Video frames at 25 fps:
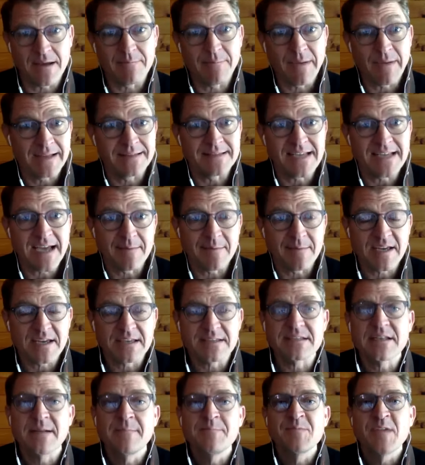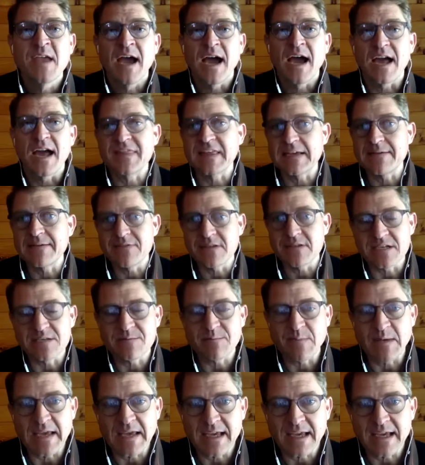pandemics, I think of it as
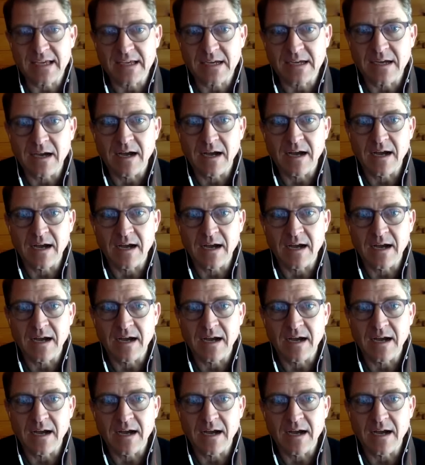being